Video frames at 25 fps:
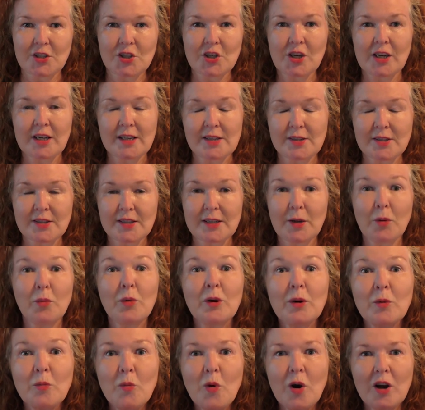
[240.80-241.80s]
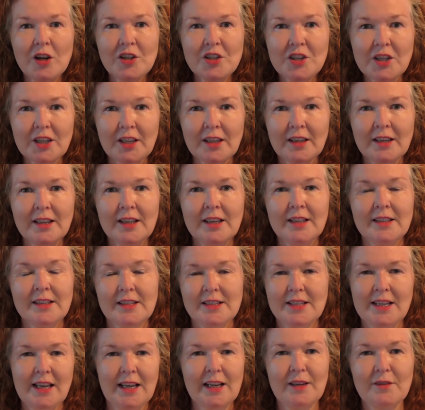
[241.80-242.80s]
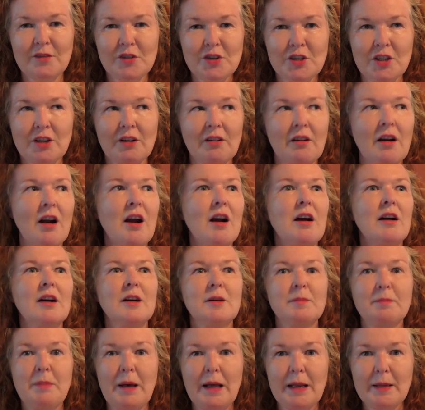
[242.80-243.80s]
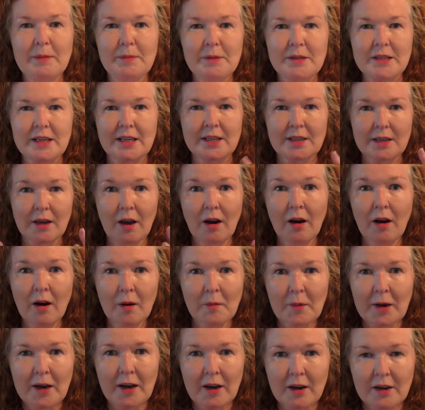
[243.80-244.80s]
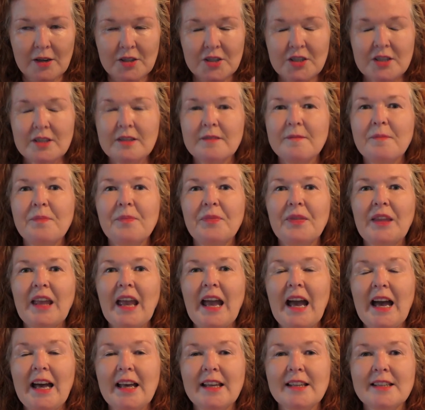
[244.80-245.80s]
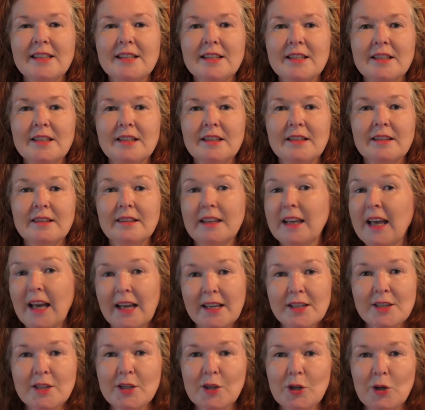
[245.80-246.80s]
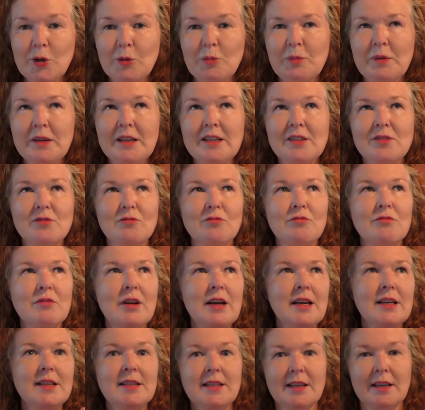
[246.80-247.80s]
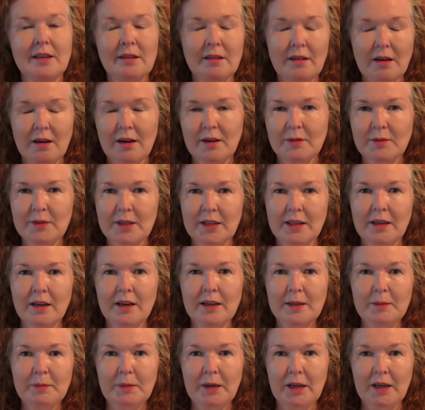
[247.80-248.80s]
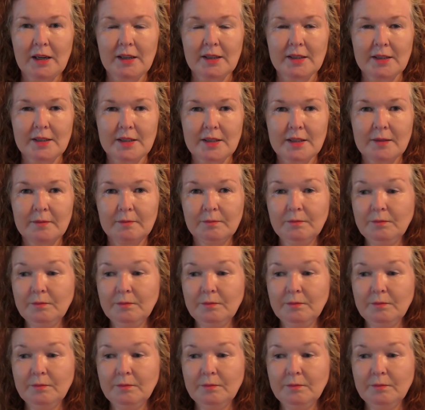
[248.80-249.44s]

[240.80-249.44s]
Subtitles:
the chase. Now we're watching the television, our heart palpitating, oh my God. And the antelope is racing along, the lion behind,